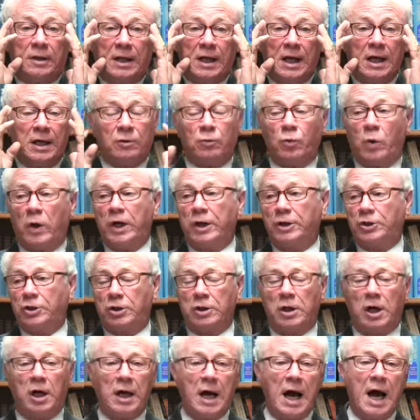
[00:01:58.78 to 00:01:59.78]
in which
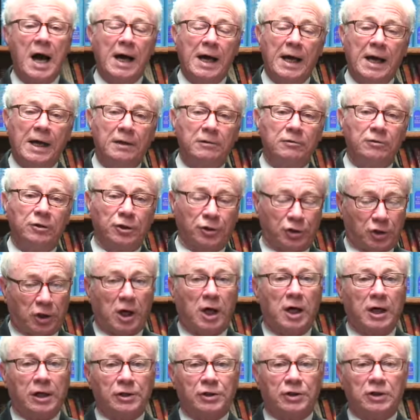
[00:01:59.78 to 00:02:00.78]
uh, I
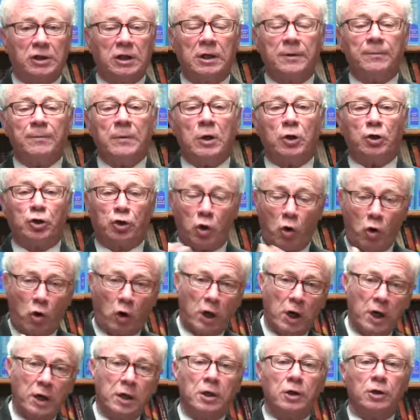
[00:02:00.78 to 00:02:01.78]
discuss
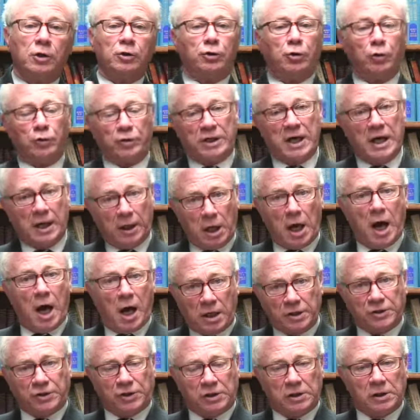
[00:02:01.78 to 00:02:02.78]
Torah to
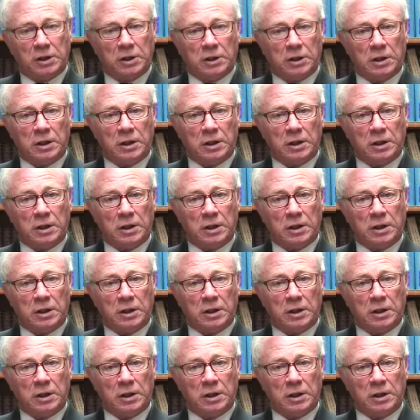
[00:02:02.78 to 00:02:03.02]
Telos